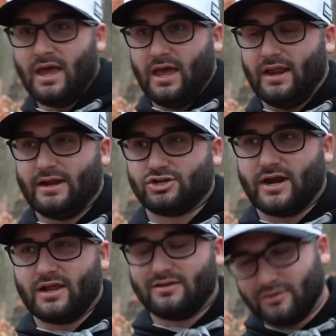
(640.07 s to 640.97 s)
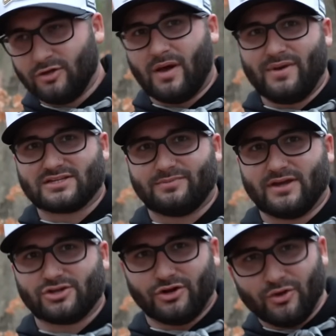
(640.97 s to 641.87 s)
and I try to do my best to
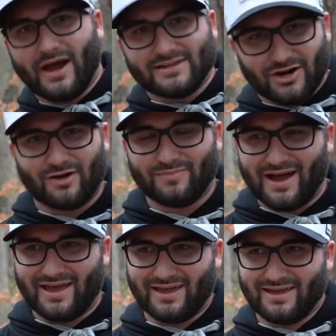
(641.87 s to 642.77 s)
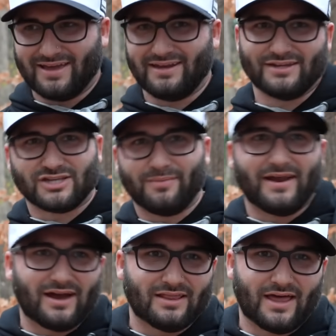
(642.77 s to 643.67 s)
make sure you guys aren't buying a disc you
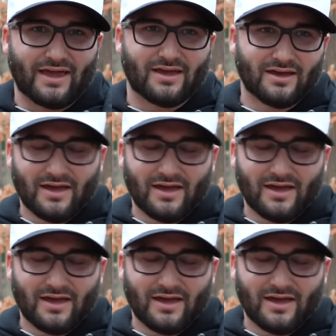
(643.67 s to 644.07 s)
might not like.